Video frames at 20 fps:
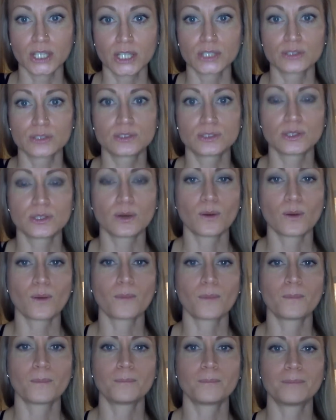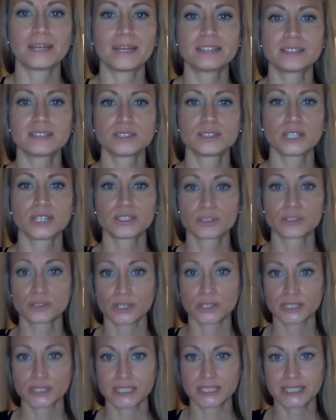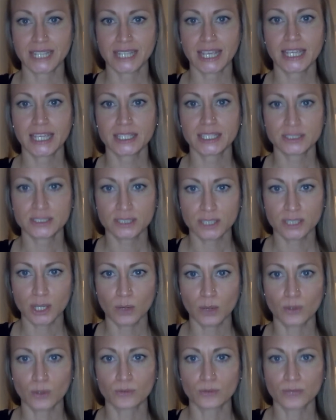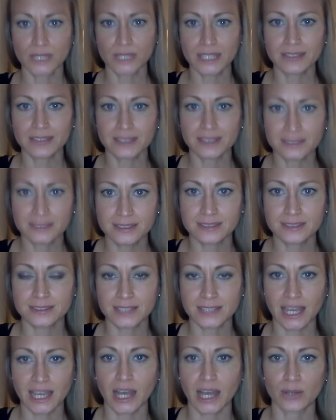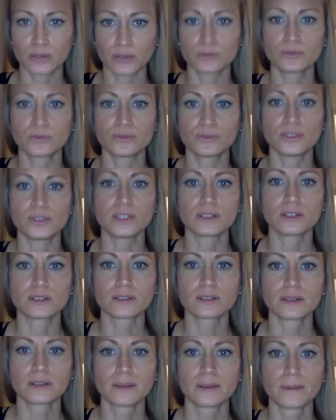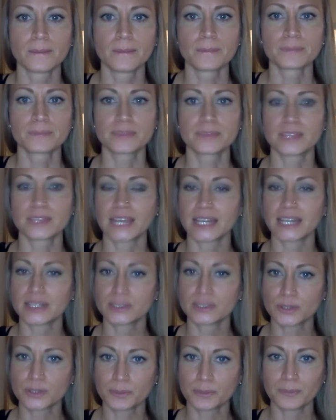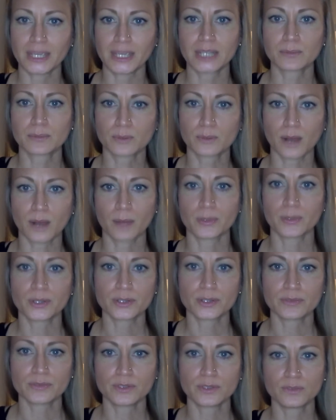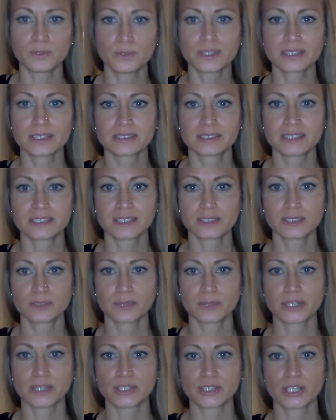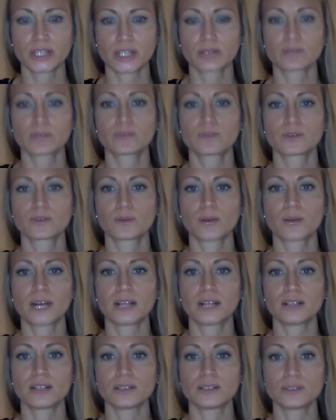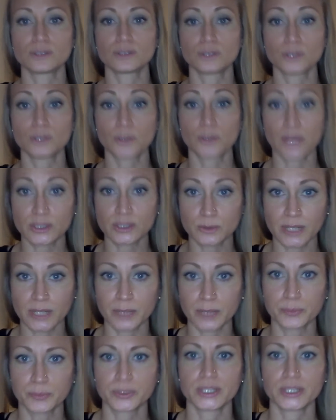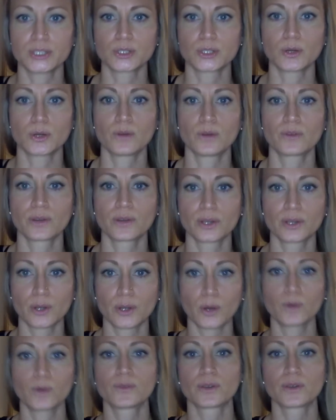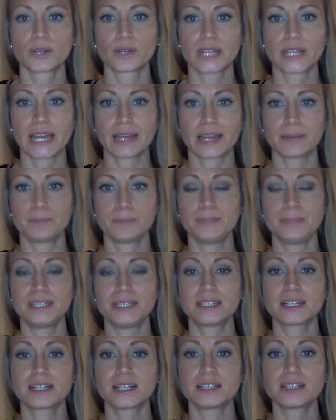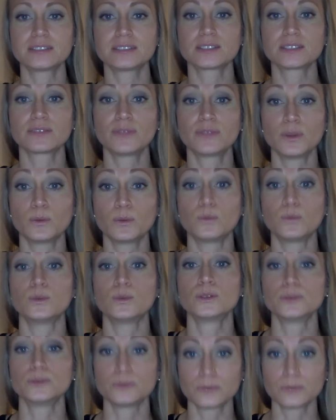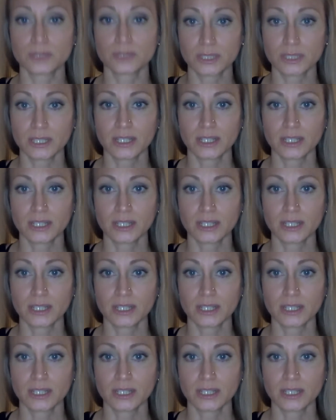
So, my suggestions are to take it slow and really listen to how you feel. That is your main barometer. If you've been listening to my channel for a while, you know that's what I preach over and over again because of the wound